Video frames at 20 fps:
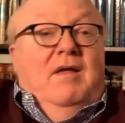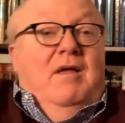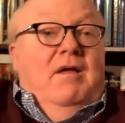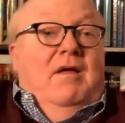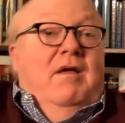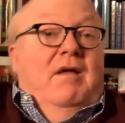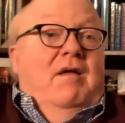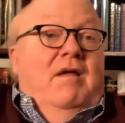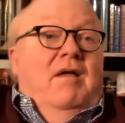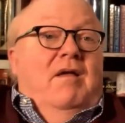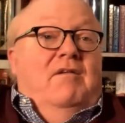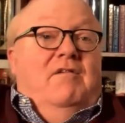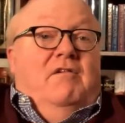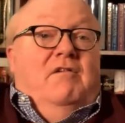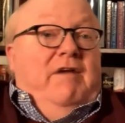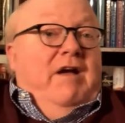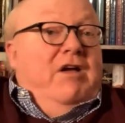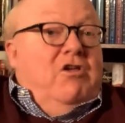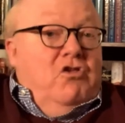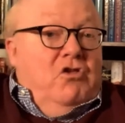uh,
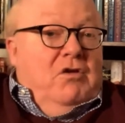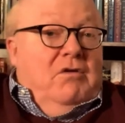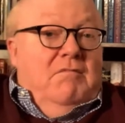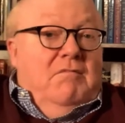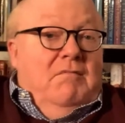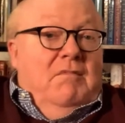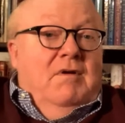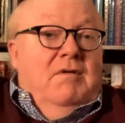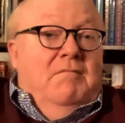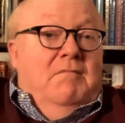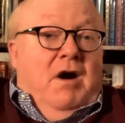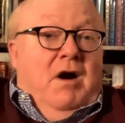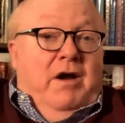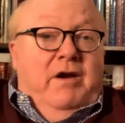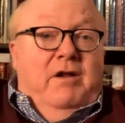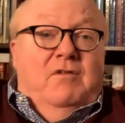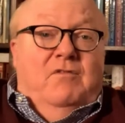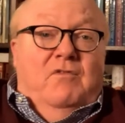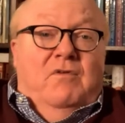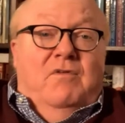as election
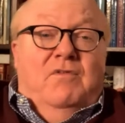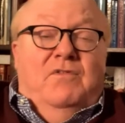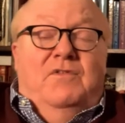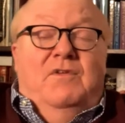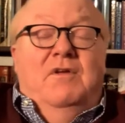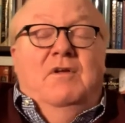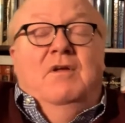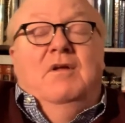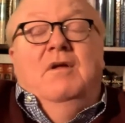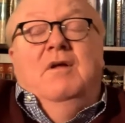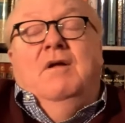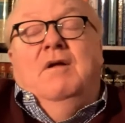monitors